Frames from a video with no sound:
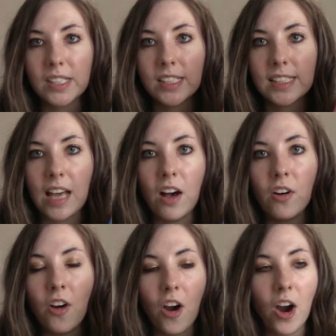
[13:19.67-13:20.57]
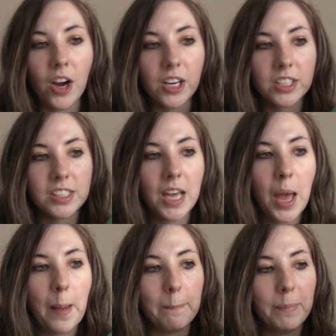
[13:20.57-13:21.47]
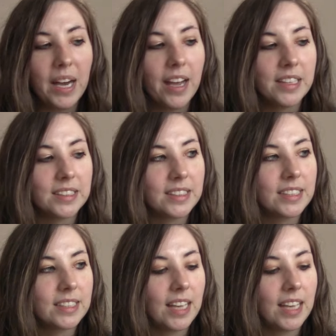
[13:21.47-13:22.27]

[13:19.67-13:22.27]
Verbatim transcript: to sell ARCs, but